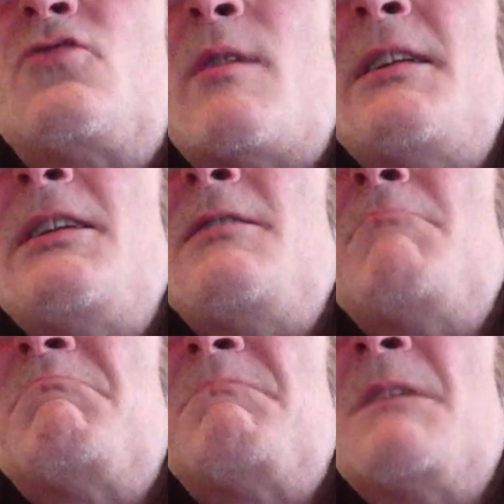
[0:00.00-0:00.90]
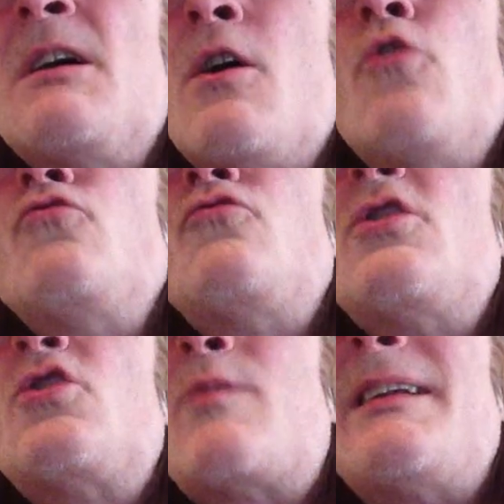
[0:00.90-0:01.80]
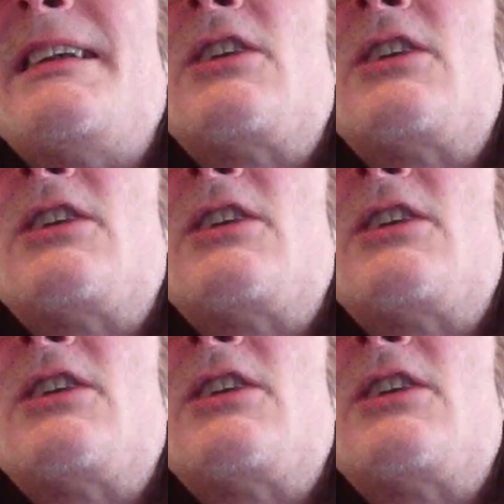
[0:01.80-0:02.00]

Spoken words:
120